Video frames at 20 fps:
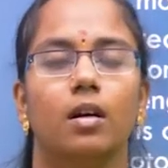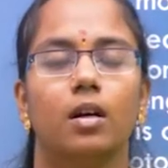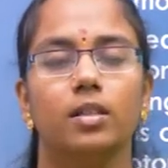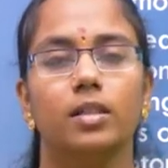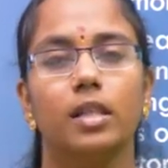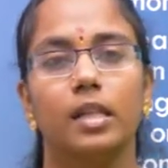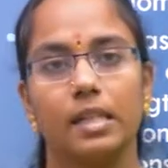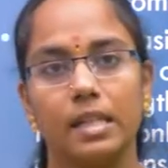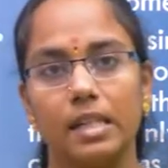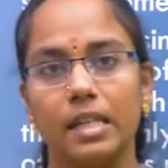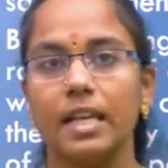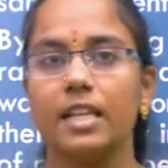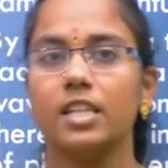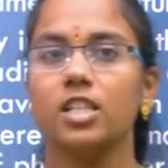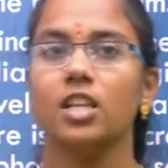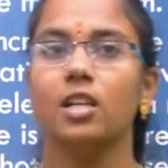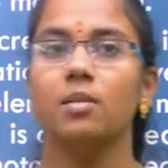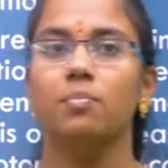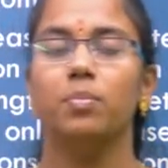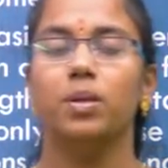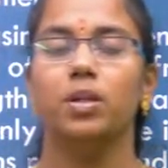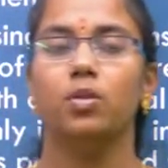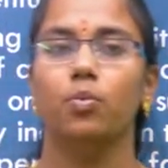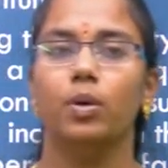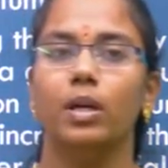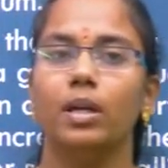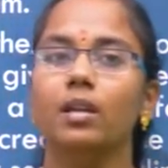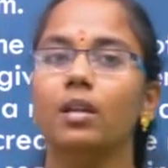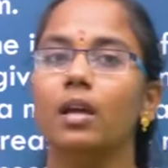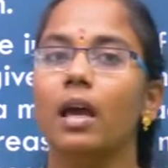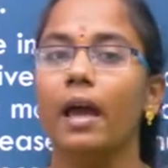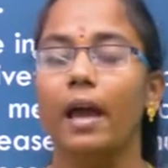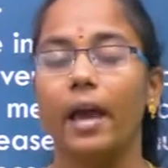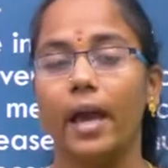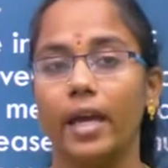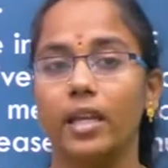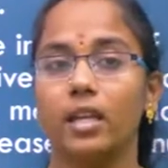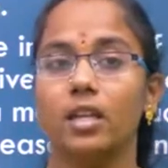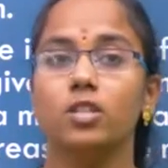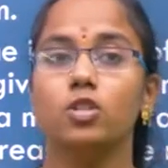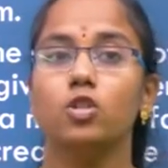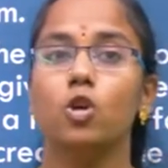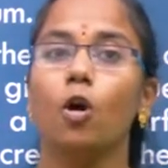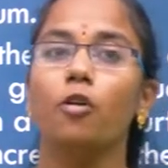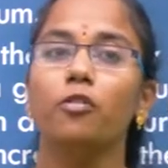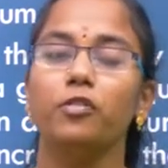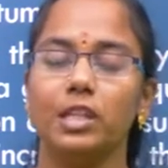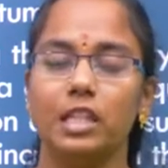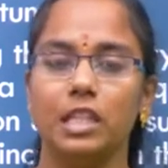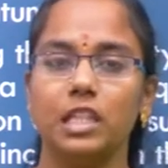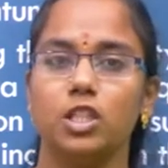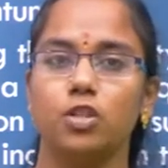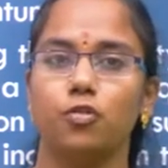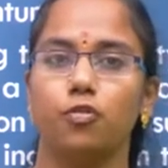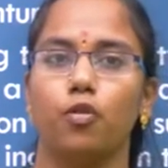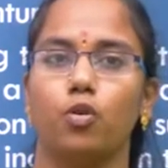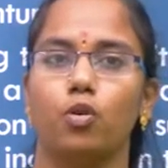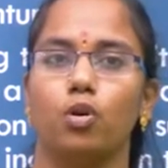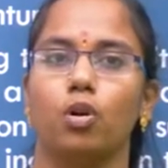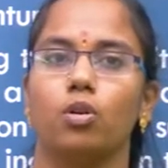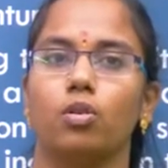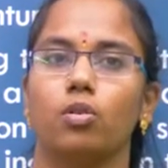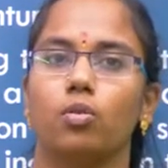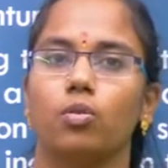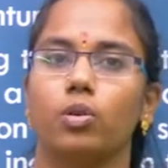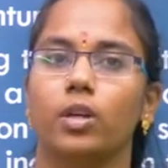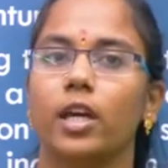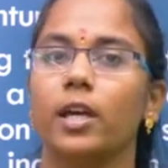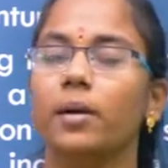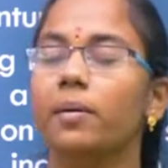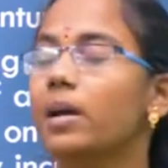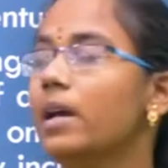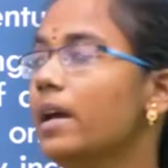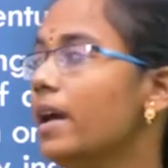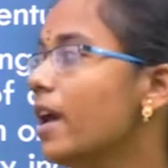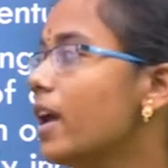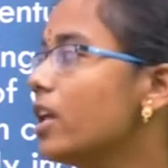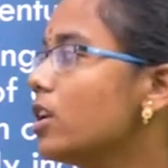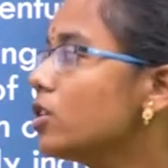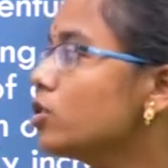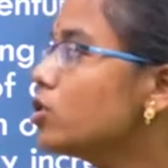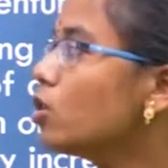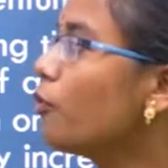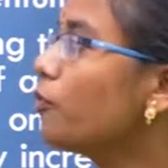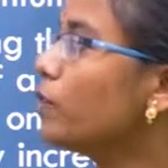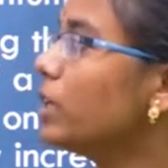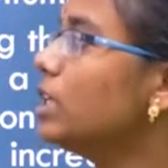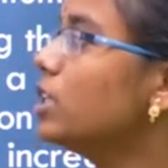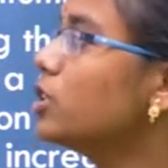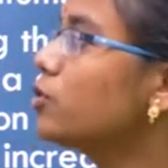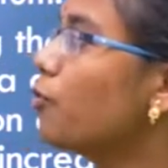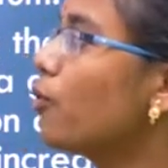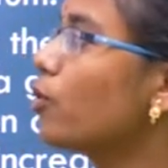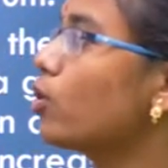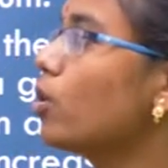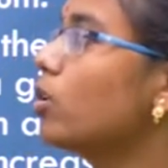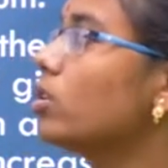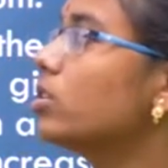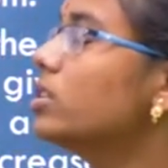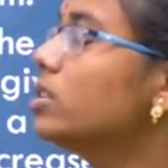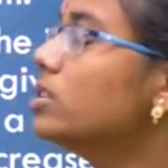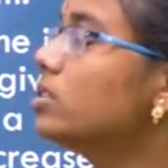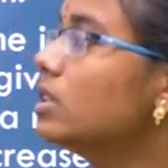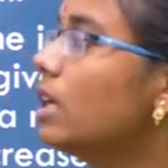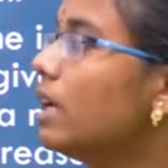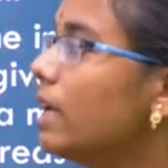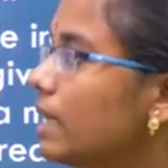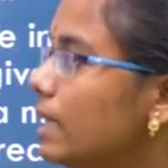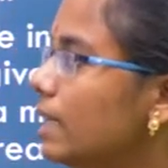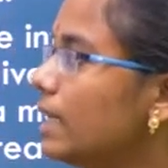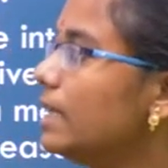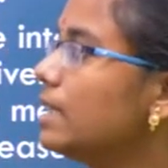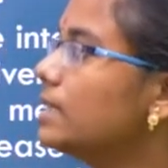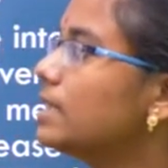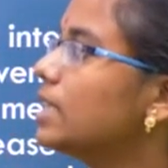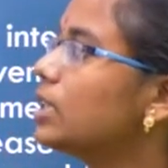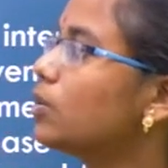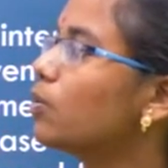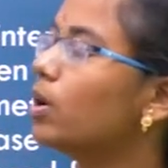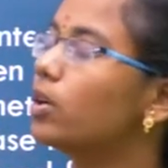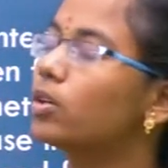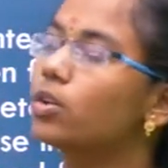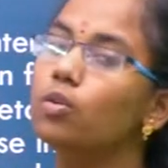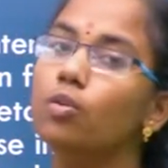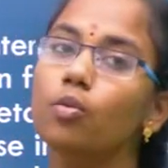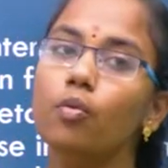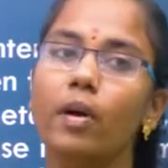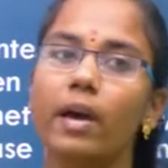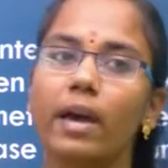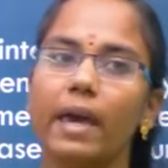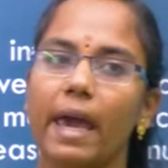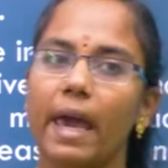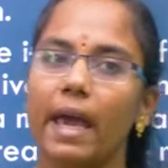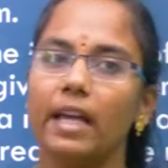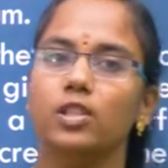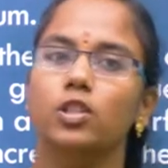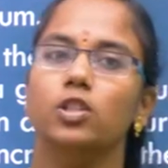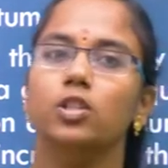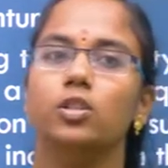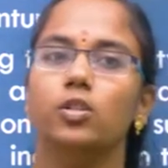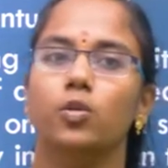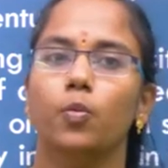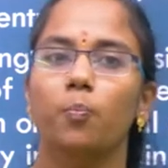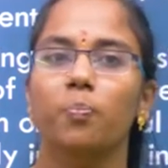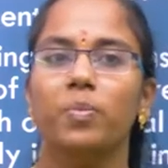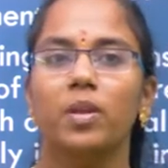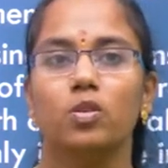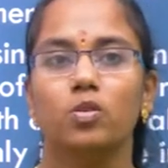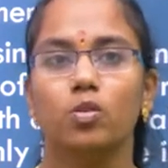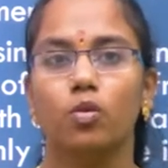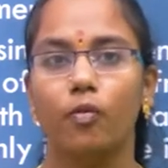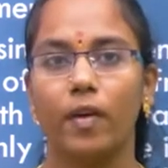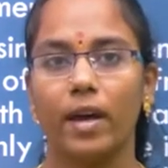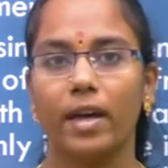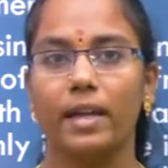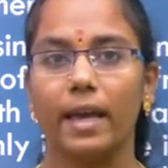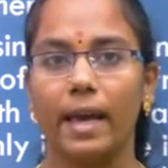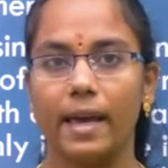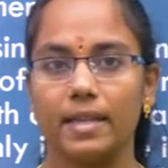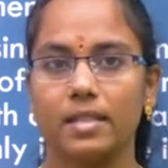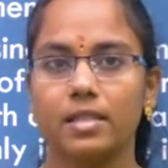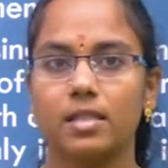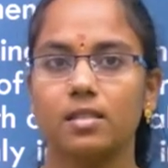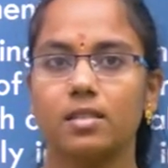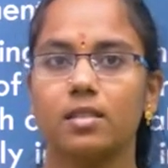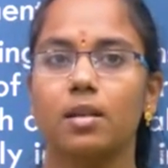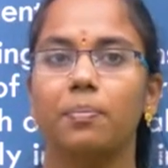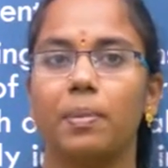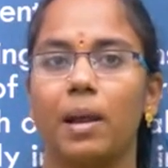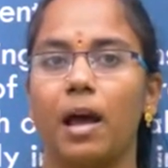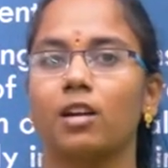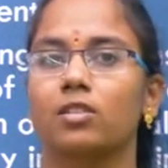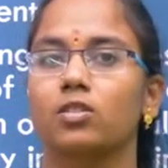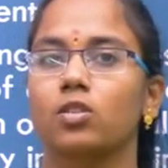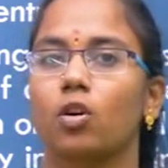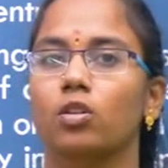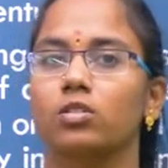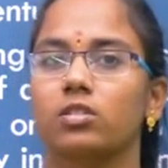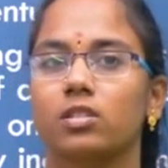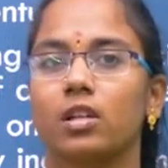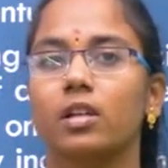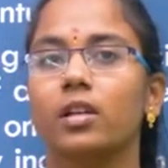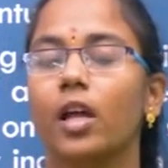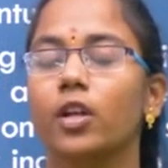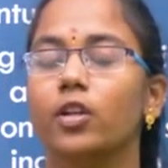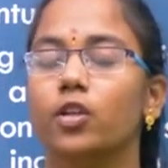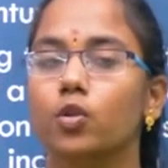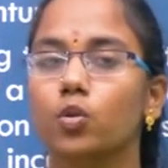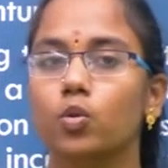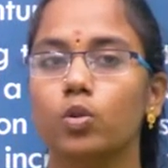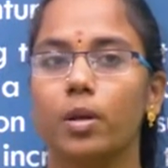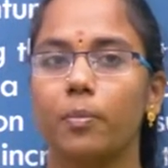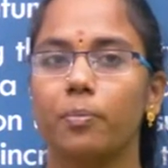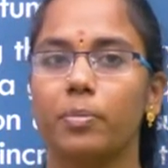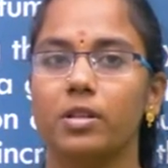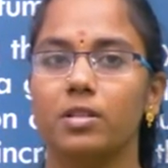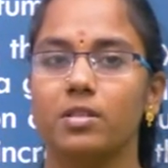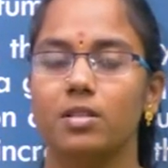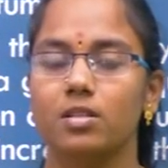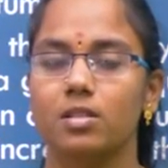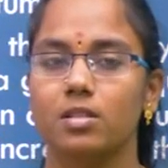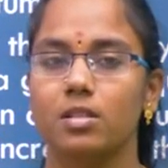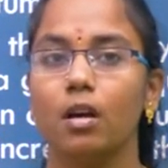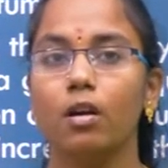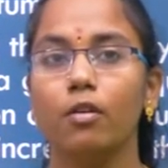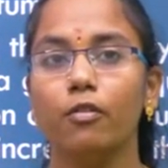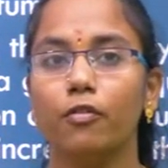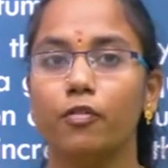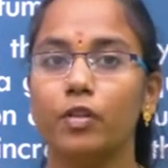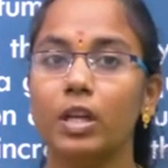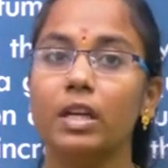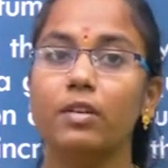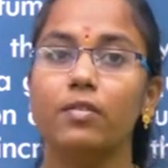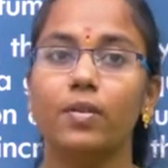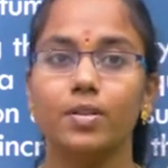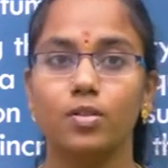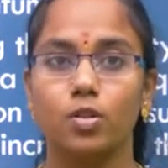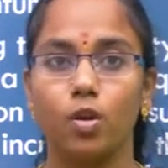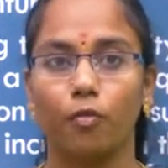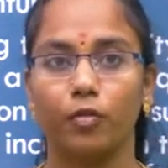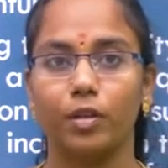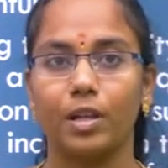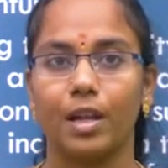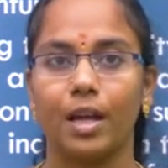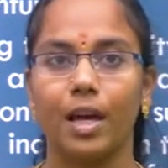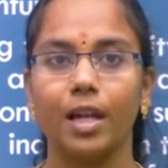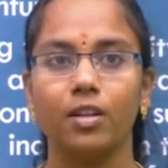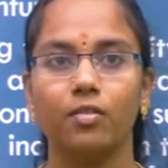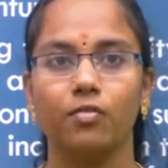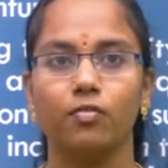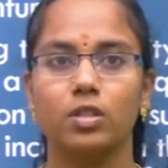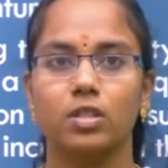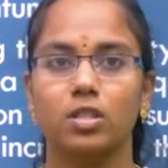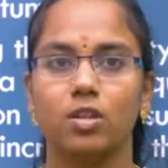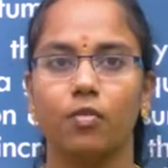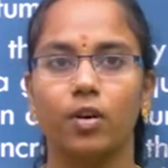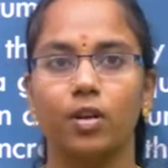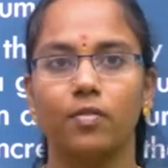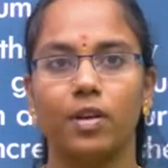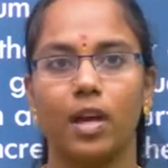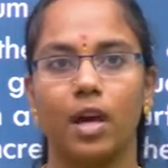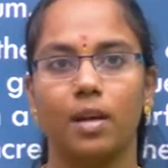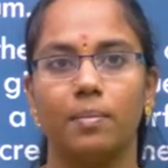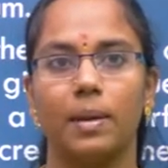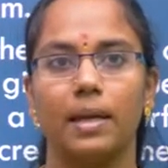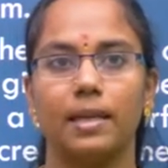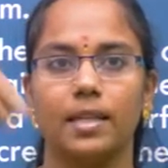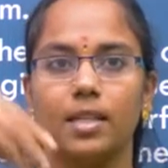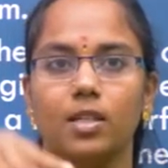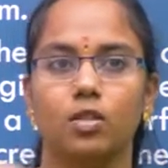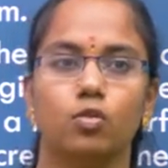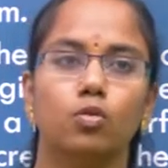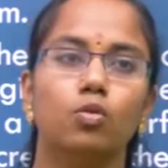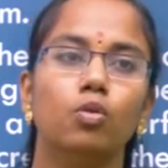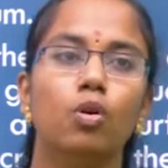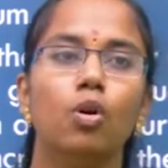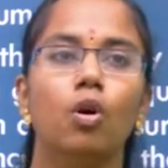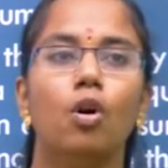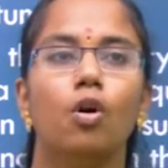the relation between energy of each photon. Okay, energy of each photon is E is equal to h nu. So where h is the Planck's constant and nu represents the frequency of the light whichever we are making to